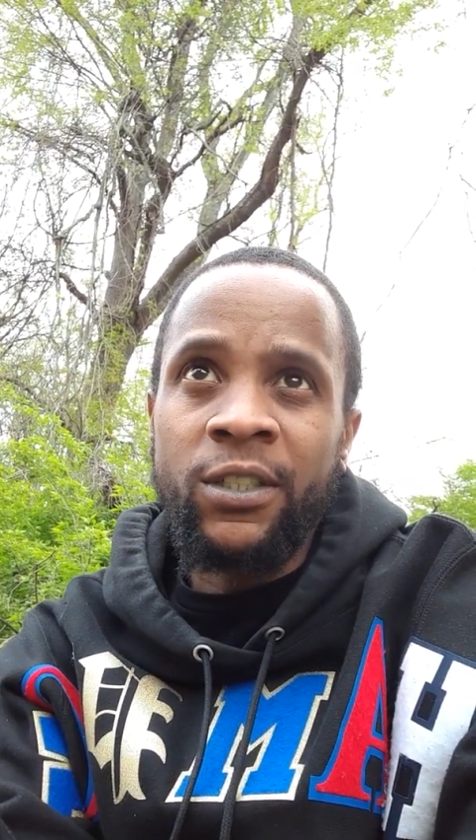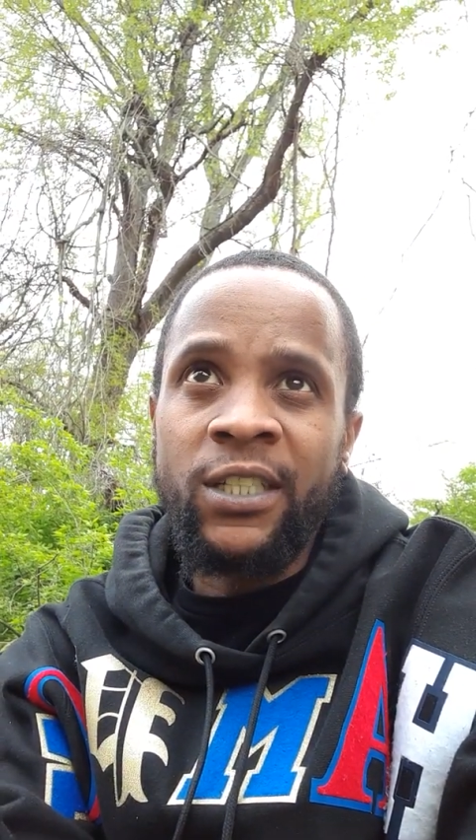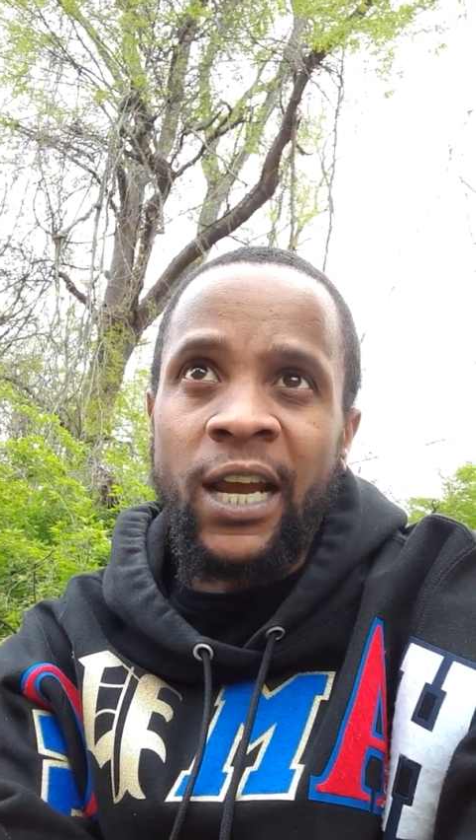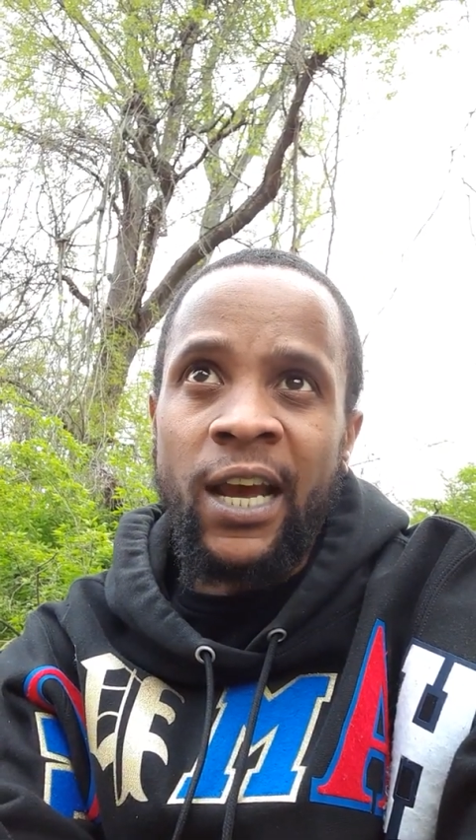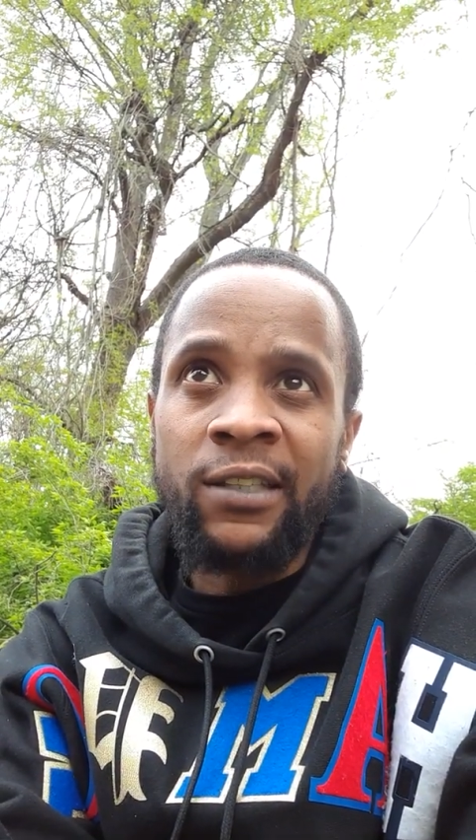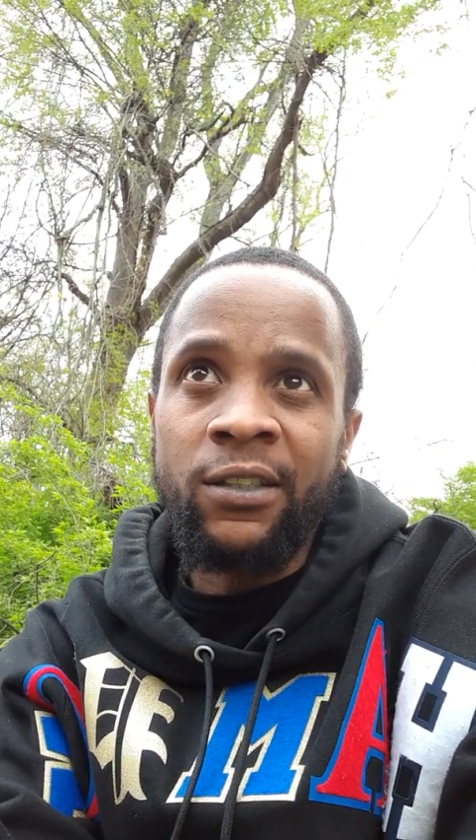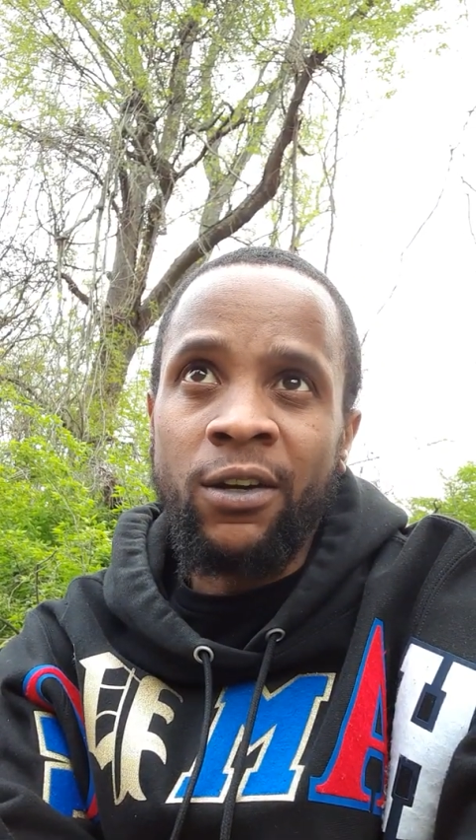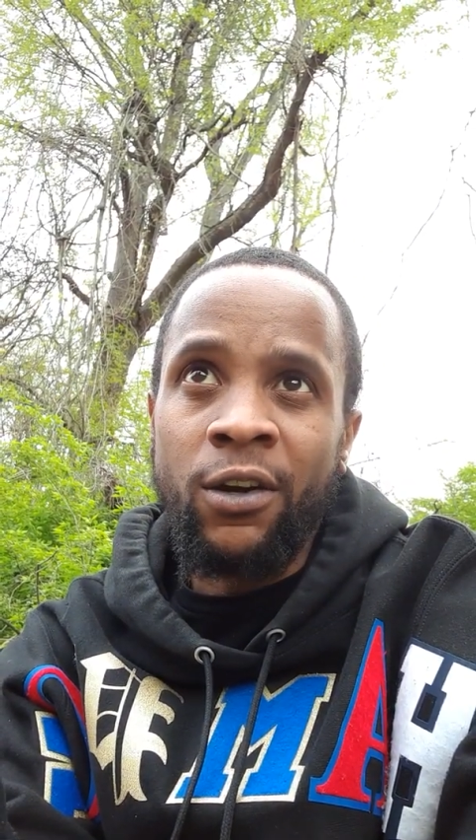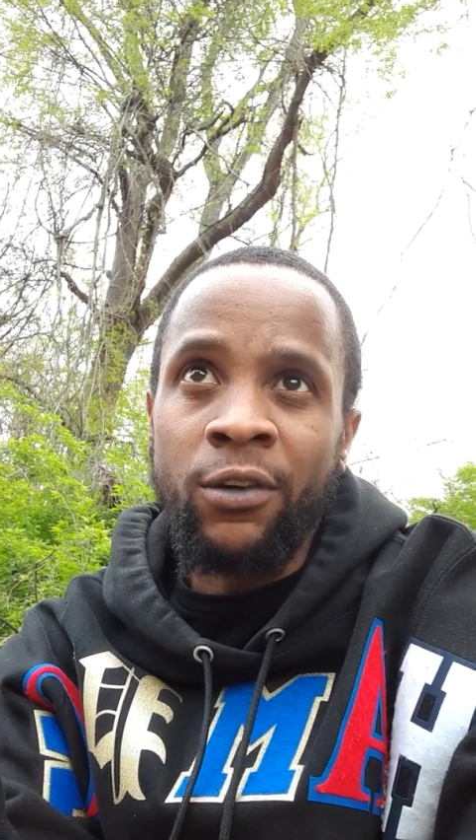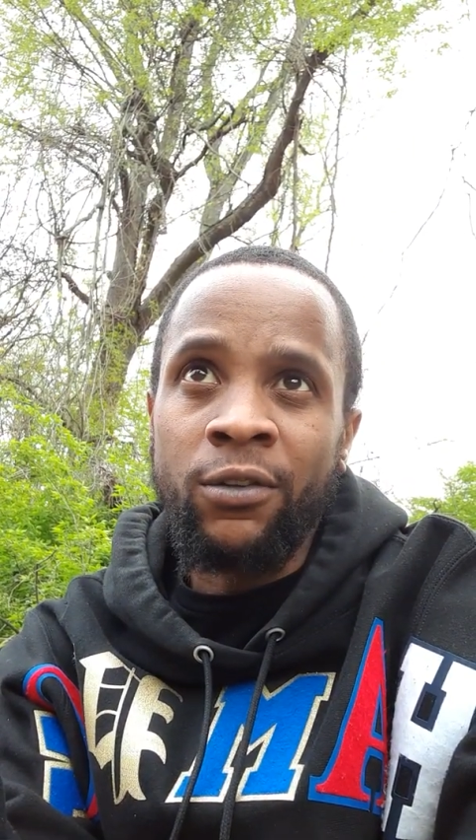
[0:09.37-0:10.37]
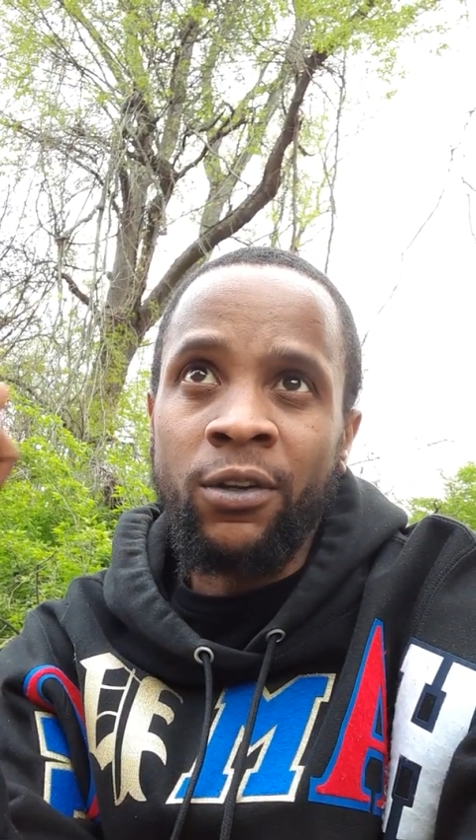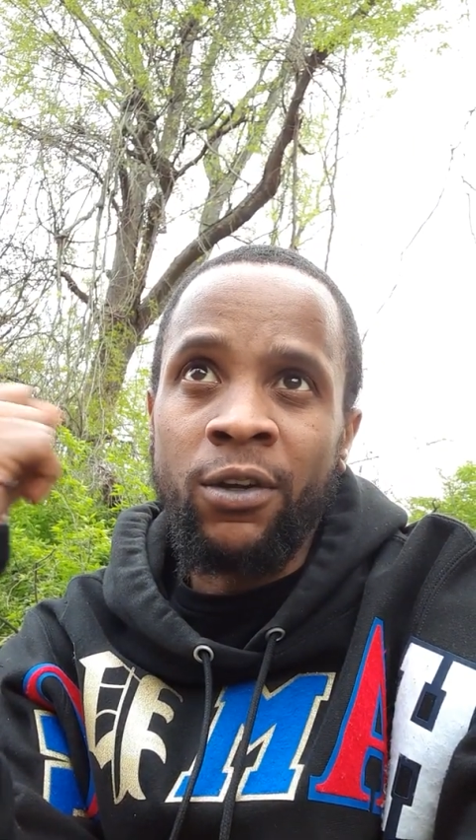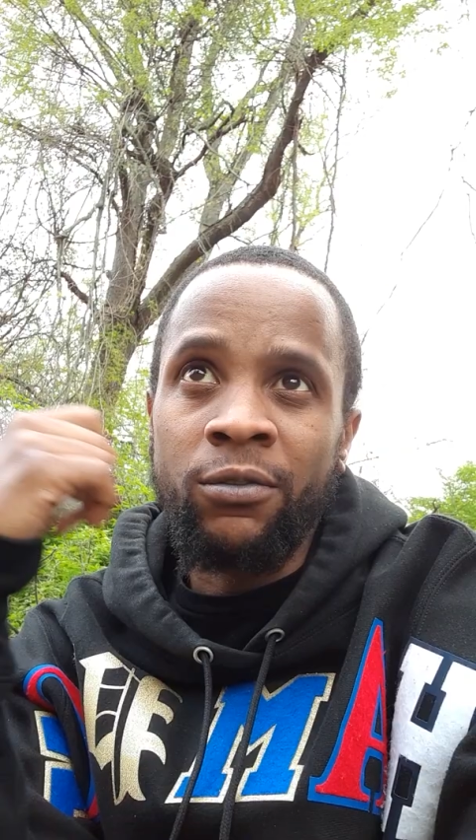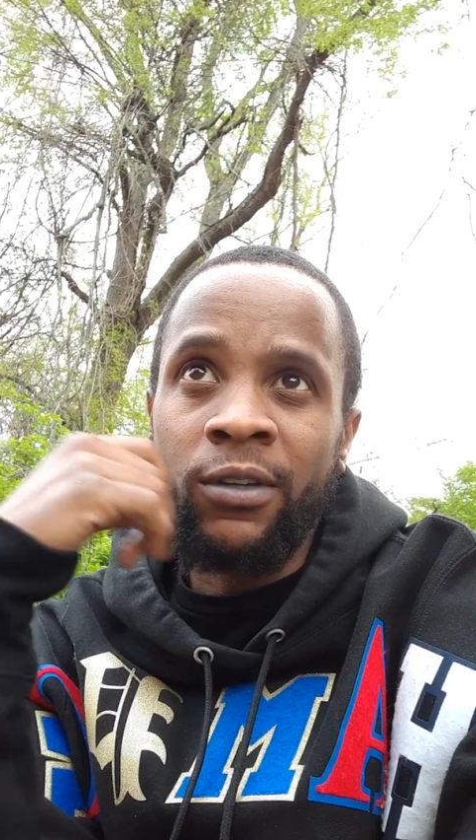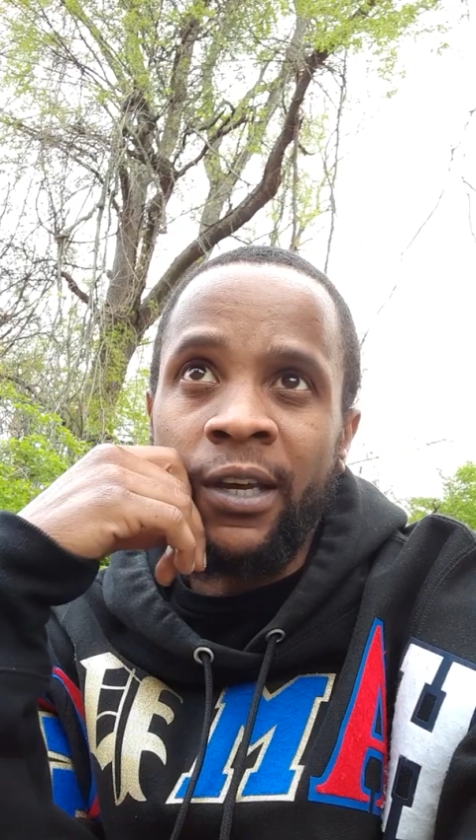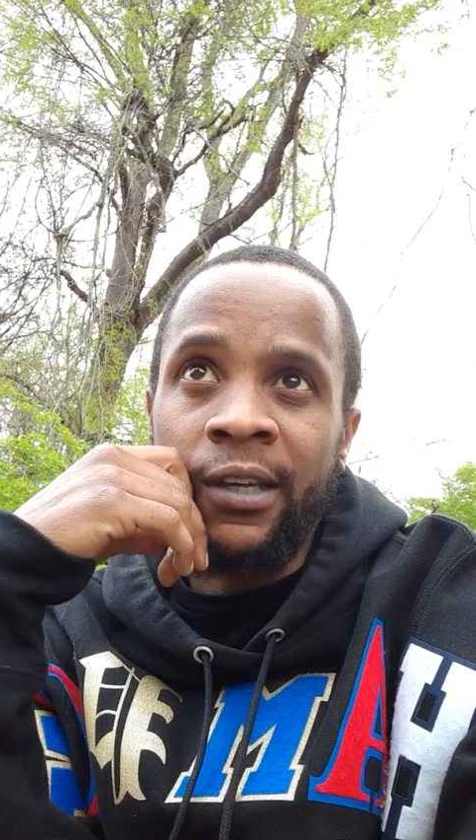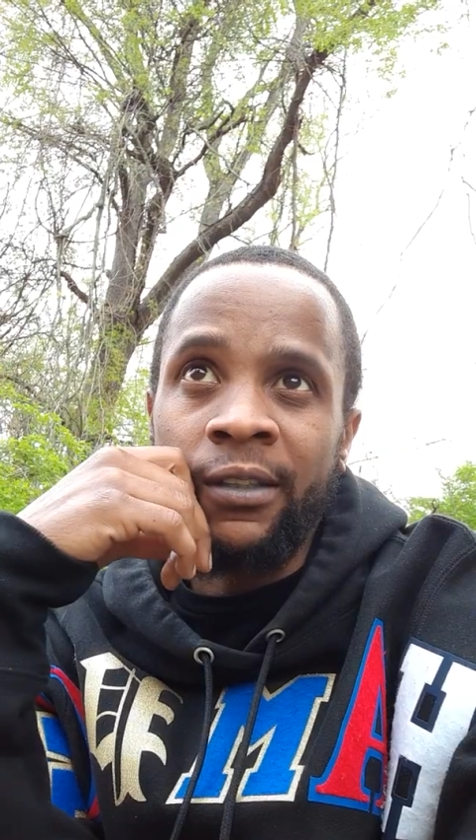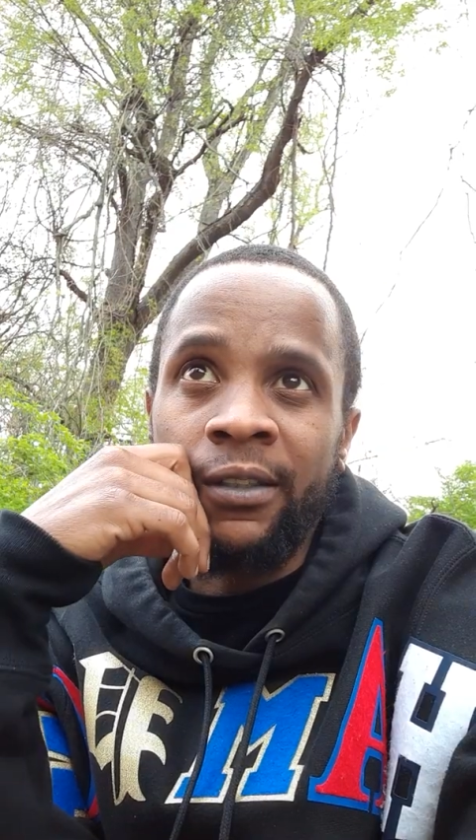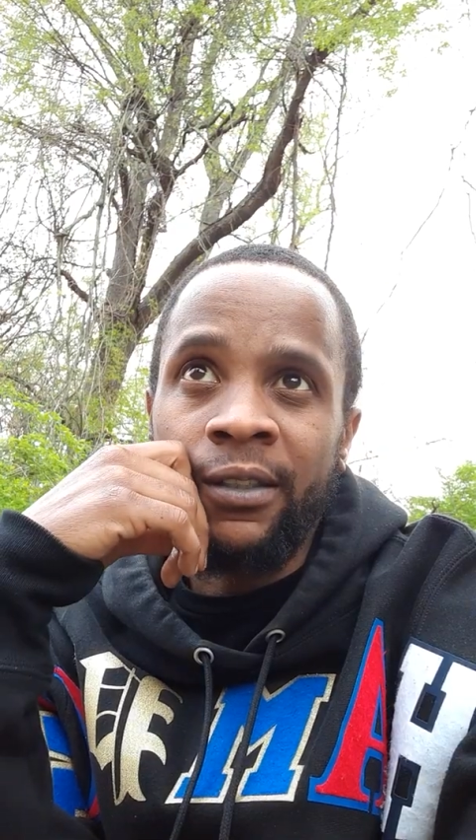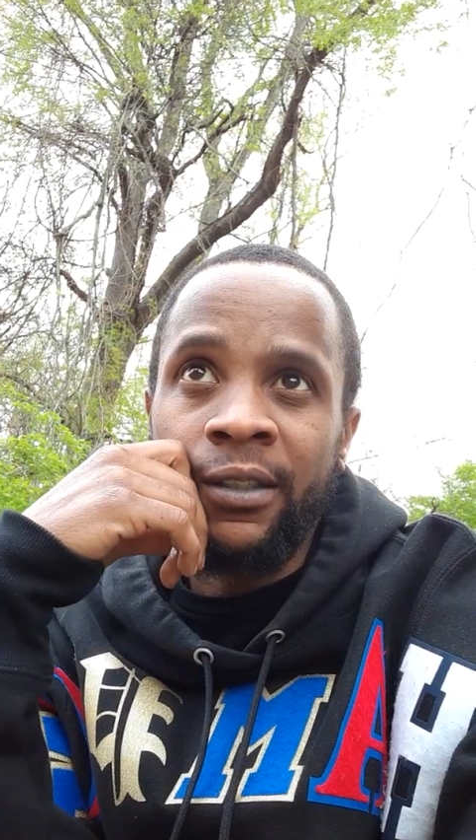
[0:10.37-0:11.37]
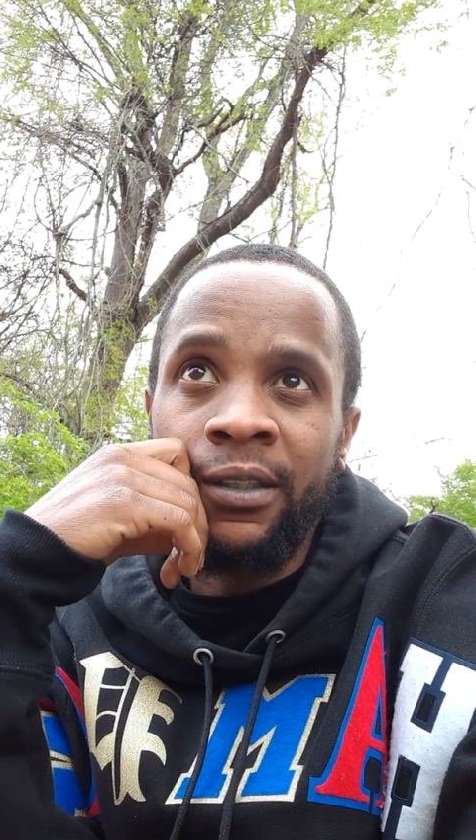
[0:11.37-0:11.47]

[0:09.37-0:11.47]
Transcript: giants in the earth in those days.